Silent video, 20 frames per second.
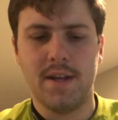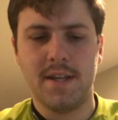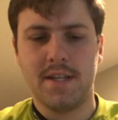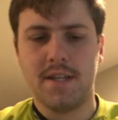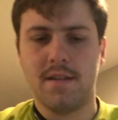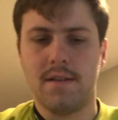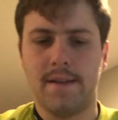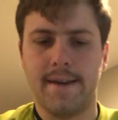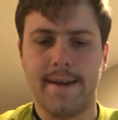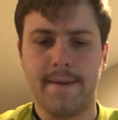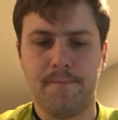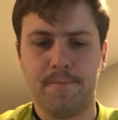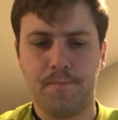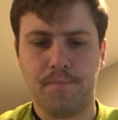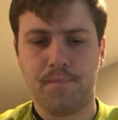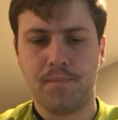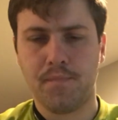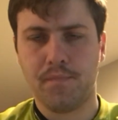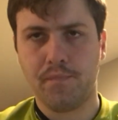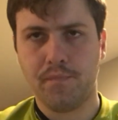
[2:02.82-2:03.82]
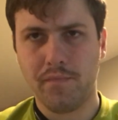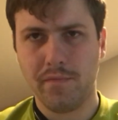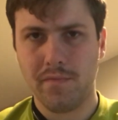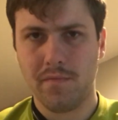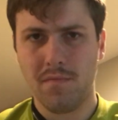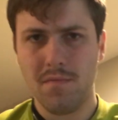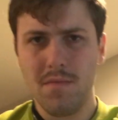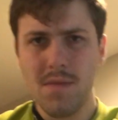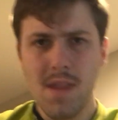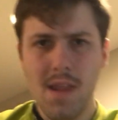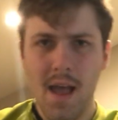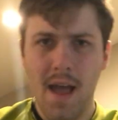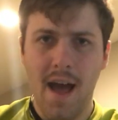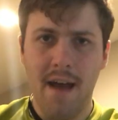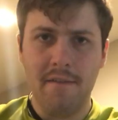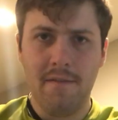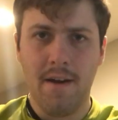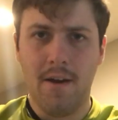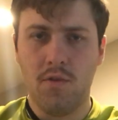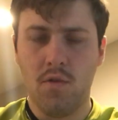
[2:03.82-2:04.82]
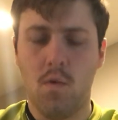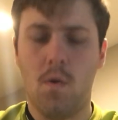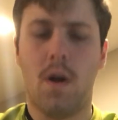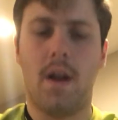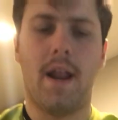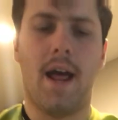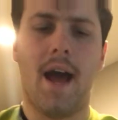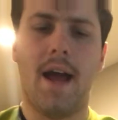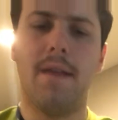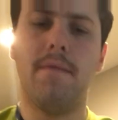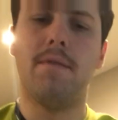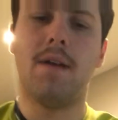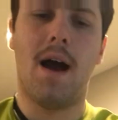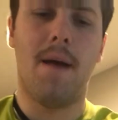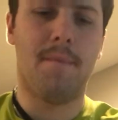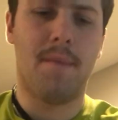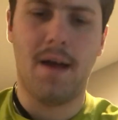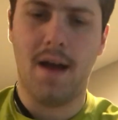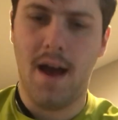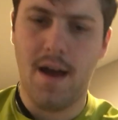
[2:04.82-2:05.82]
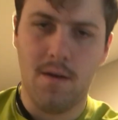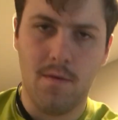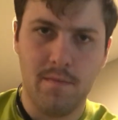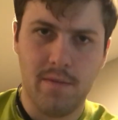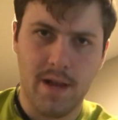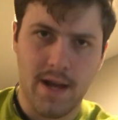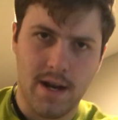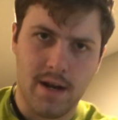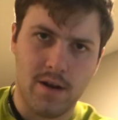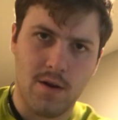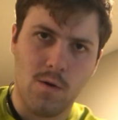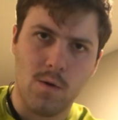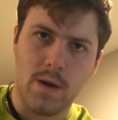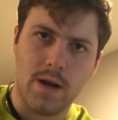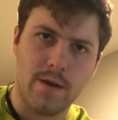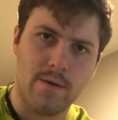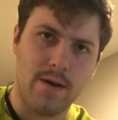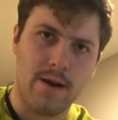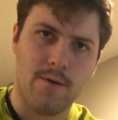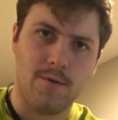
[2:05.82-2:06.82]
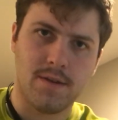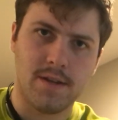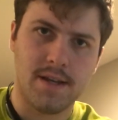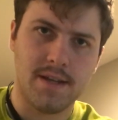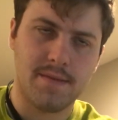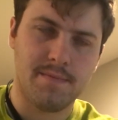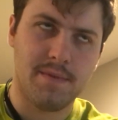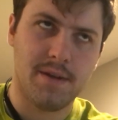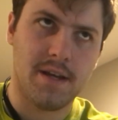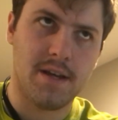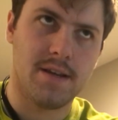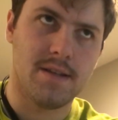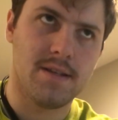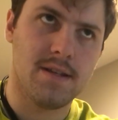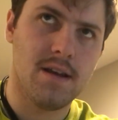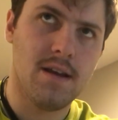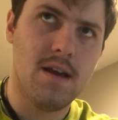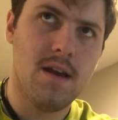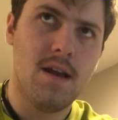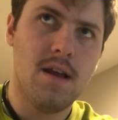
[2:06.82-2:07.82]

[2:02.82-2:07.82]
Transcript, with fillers: recently, I found the one I, am not, I don't plan on going anywhere with this because